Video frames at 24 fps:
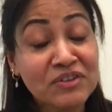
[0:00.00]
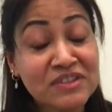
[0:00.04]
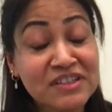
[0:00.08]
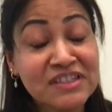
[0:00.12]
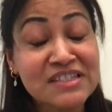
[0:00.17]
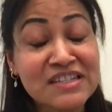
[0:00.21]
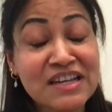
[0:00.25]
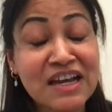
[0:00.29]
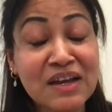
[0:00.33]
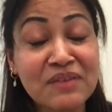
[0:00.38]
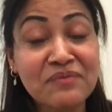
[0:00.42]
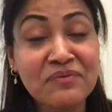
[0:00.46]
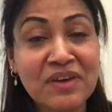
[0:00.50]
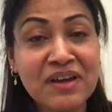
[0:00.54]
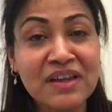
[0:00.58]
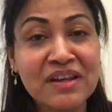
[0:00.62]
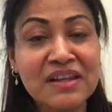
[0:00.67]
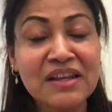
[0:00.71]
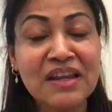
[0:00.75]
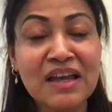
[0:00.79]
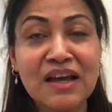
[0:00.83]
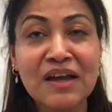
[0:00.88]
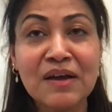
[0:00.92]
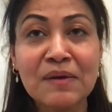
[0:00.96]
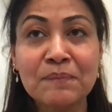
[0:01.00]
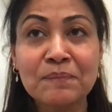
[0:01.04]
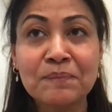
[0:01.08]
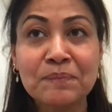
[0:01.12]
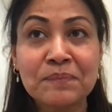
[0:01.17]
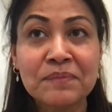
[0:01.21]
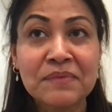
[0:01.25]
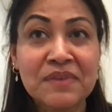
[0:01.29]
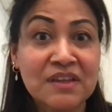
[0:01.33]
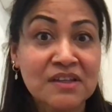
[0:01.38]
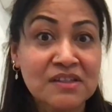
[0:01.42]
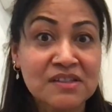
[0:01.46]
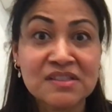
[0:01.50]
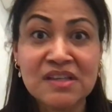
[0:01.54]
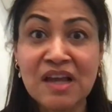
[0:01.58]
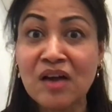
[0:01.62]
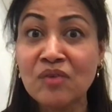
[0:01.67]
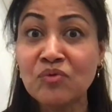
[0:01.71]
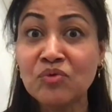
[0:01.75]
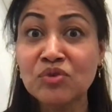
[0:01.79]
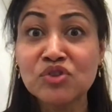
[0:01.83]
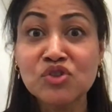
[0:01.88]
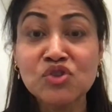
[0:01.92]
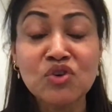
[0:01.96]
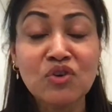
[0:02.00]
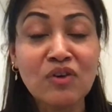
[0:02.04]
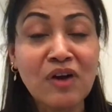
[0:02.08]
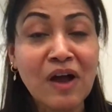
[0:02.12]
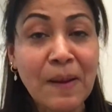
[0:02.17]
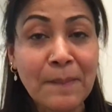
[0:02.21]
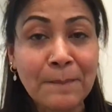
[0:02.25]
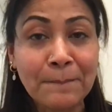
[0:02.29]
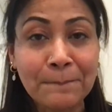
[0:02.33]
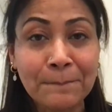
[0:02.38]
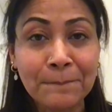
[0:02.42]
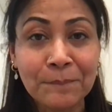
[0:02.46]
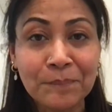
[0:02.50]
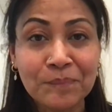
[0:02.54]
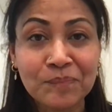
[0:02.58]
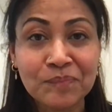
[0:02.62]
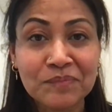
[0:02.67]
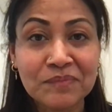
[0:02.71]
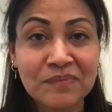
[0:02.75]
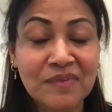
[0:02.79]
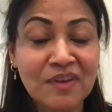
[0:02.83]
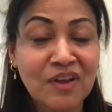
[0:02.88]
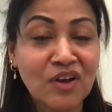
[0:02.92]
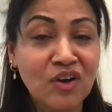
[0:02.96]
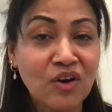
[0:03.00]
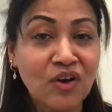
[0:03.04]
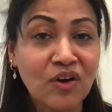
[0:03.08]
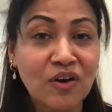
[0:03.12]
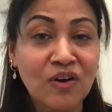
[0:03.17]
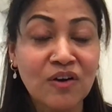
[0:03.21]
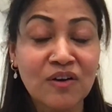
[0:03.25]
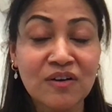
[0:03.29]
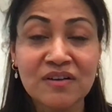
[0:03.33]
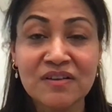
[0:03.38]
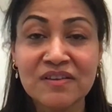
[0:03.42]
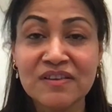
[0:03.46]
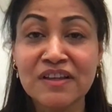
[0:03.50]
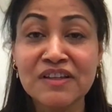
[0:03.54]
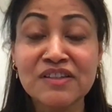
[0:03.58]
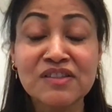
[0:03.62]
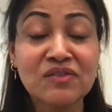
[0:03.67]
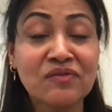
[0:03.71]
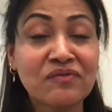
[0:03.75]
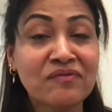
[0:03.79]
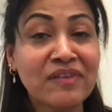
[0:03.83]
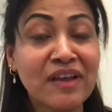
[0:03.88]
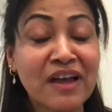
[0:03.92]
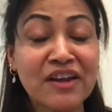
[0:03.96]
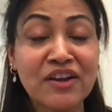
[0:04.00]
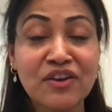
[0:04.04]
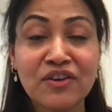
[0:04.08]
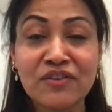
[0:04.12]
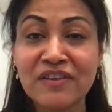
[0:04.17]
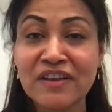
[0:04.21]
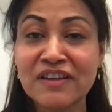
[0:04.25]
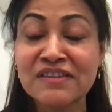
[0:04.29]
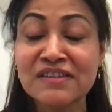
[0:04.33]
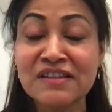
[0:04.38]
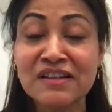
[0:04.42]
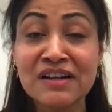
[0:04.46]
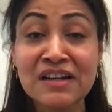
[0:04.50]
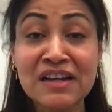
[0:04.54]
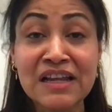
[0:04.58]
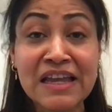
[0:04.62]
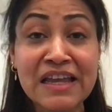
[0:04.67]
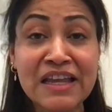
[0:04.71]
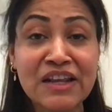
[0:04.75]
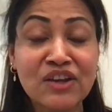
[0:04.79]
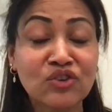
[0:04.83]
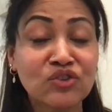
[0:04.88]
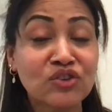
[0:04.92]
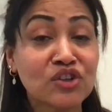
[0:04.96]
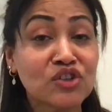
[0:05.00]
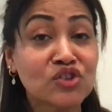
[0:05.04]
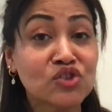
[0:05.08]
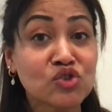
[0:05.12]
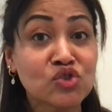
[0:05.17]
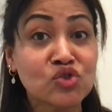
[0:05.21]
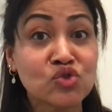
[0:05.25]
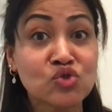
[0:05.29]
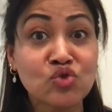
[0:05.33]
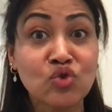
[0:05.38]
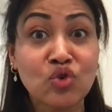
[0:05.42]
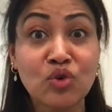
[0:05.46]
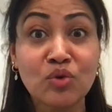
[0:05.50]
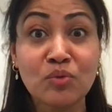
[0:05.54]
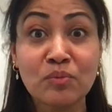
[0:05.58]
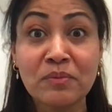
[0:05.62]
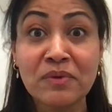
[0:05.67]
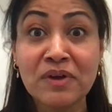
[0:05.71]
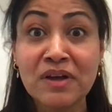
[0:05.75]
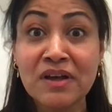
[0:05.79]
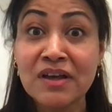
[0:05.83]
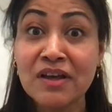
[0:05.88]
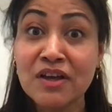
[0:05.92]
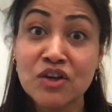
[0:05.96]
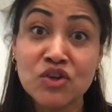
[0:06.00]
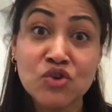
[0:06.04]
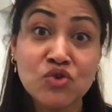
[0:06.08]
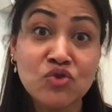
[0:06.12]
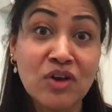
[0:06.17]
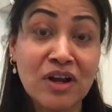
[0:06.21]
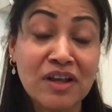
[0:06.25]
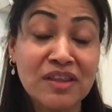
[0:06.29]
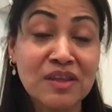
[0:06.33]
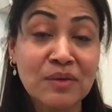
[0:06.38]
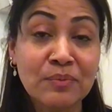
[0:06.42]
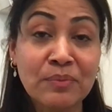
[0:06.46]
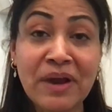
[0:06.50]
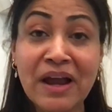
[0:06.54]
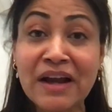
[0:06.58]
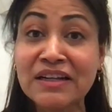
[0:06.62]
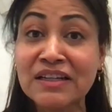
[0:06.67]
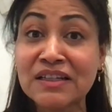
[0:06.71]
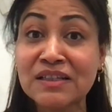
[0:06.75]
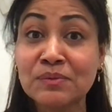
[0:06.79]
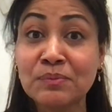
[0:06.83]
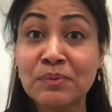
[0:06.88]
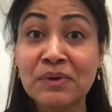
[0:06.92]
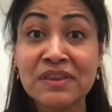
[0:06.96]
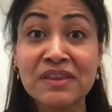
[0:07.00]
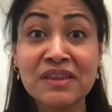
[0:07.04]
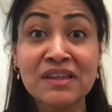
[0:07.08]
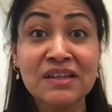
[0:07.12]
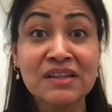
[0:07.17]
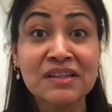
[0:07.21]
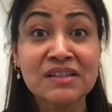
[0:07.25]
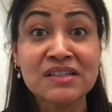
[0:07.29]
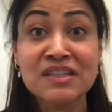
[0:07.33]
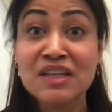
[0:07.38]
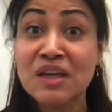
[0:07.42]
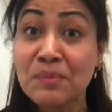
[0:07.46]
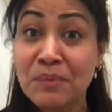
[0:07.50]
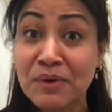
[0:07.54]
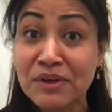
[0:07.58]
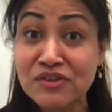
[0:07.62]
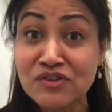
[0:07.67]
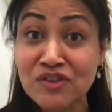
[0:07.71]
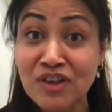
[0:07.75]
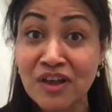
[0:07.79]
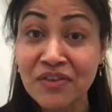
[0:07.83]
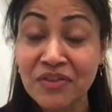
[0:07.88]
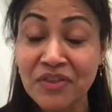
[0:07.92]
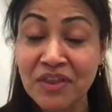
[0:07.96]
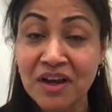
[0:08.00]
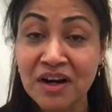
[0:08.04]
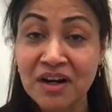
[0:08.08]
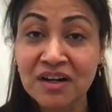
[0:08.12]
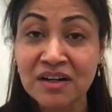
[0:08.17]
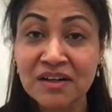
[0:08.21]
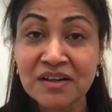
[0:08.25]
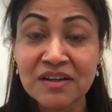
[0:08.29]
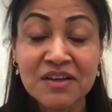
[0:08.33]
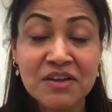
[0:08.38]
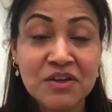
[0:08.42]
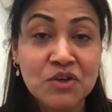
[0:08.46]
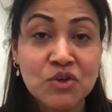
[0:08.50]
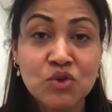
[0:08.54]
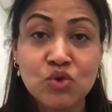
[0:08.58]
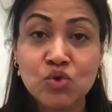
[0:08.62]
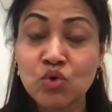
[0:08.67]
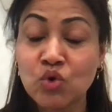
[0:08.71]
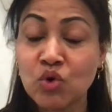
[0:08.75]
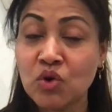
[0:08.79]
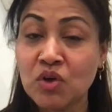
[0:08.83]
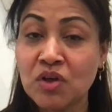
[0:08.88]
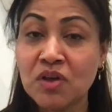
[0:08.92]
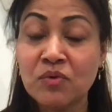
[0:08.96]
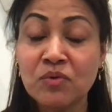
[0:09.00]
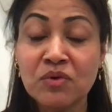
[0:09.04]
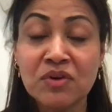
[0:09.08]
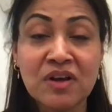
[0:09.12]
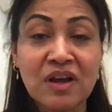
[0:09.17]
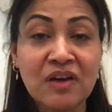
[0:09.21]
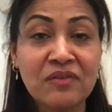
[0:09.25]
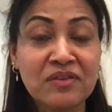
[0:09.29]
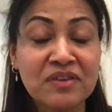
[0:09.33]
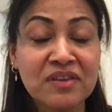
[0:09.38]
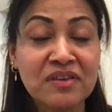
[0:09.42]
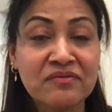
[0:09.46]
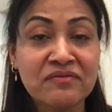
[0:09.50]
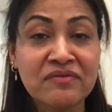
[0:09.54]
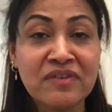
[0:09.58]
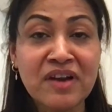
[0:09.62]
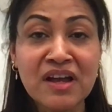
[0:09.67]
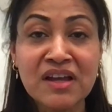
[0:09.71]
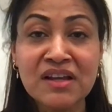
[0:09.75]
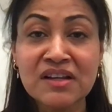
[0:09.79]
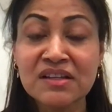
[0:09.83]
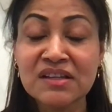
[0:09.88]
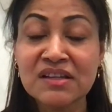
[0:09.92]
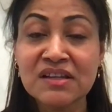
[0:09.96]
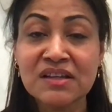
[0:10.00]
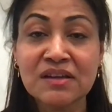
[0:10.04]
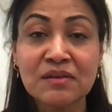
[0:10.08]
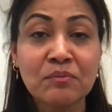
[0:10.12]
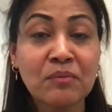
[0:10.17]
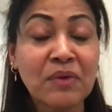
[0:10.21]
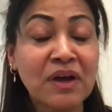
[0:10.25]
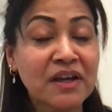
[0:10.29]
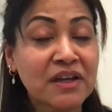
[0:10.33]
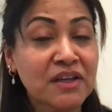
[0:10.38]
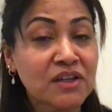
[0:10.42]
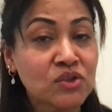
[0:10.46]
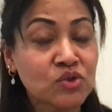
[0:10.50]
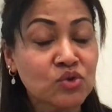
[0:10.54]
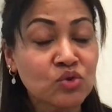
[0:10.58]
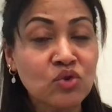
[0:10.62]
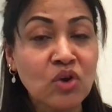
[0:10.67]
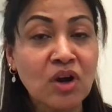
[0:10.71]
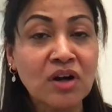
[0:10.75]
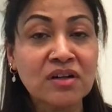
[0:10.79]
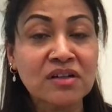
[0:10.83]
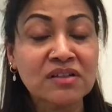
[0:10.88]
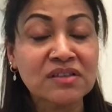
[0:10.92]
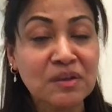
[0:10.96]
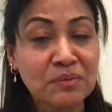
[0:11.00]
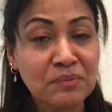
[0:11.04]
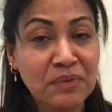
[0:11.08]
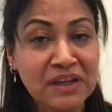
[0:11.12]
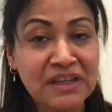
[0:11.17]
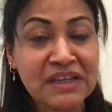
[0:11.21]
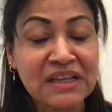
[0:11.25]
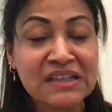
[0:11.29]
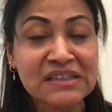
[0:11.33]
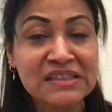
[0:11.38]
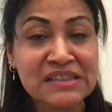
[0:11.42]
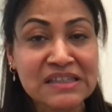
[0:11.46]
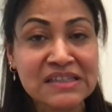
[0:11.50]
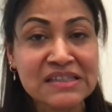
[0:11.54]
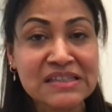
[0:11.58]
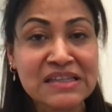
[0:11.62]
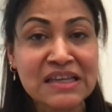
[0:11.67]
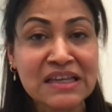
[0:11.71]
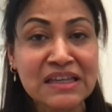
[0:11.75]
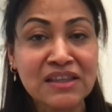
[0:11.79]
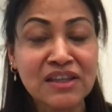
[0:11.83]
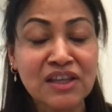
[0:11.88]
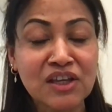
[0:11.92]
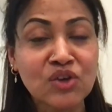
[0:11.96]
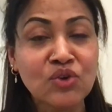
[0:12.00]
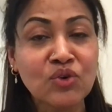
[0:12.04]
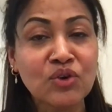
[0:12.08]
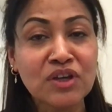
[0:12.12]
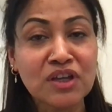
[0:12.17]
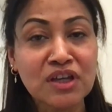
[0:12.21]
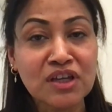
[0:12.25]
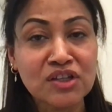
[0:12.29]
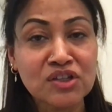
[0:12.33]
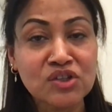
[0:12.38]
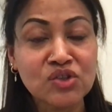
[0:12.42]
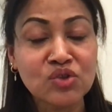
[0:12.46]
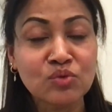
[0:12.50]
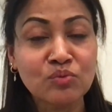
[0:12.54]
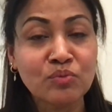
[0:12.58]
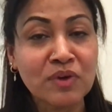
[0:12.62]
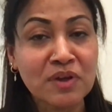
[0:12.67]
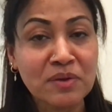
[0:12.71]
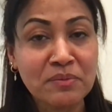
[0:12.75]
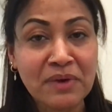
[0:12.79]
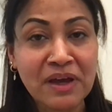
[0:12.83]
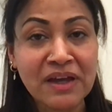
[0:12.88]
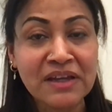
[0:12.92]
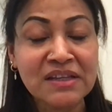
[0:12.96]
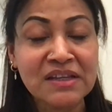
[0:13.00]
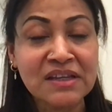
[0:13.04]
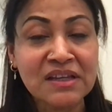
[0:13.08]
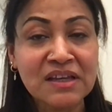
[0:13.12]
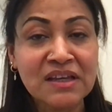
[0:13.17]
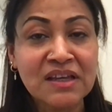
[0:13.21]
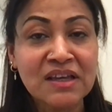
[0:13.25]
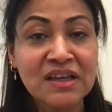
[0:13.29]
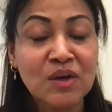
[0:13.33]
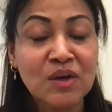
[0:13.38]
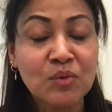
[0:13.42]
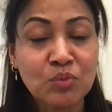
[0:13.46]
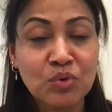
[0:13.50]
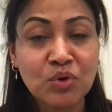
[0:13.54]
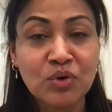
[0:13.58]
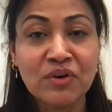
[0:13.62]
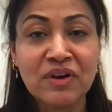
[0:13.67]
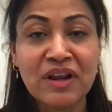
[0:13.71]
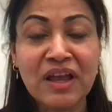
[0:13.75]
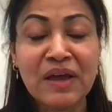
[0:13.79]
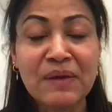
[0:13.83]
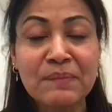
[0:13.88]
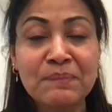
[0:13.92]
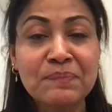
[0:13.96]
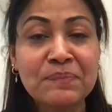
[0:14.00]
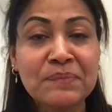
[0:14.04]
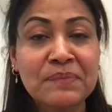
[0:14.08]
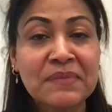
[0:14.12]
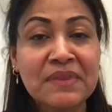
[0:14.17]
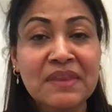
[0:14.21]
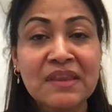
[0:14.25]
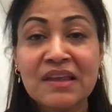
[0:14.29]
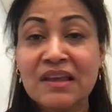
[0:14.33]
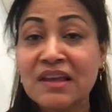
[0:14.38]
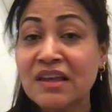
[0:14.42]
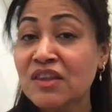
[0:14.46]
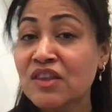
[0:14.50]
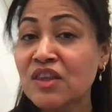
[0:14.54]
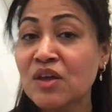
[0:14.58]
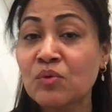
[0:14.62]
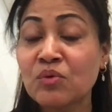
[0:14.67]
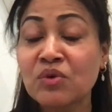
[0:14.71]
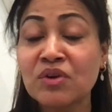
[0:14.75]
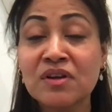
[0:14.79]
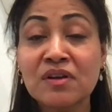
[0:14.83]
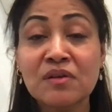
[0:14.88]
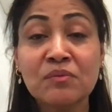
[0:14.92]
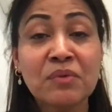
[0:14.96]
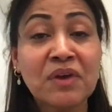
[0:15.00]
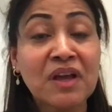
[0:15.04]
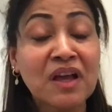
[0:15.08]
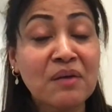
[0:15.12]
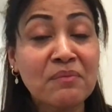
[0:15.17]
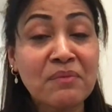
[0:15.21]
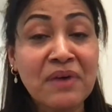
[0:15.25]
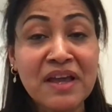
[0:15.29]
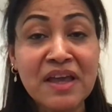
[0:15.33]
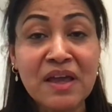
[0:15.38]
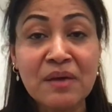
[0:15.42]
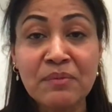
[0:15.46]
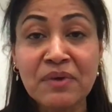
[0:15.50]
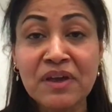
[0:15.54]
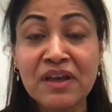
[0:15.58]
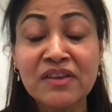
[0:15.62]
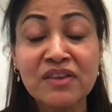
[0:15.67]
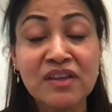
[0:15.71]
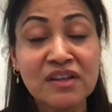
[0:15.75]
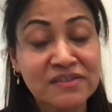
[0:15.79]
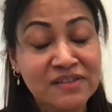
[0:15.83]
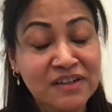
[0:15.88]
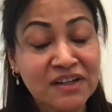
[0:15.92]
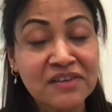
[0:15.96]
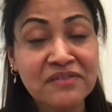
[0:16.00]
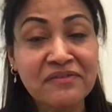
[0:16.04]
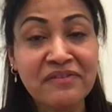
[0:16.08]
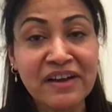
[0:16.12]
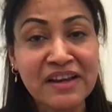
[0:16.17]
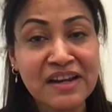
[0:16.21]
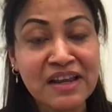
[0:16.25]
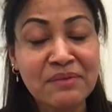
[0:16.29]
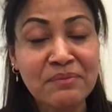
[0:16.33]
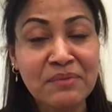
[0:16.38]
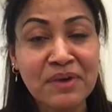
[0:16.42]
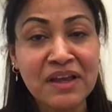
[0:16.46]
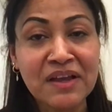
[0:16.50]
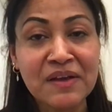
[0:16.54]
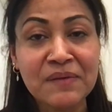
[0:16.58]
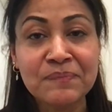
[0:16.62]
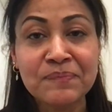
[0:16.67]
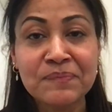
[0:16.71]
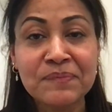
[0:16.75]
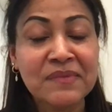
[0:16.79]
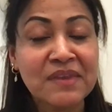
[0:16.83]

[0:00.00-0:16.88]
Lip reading: was a time when staff won't show up, or there's a flood, or there's a rain, or there's a storm. You're at the practice, but the team is not there. So he would cover the front. My two daughters are medical assistant. They're going into pre-med program. They would become my MA. They're certified MA.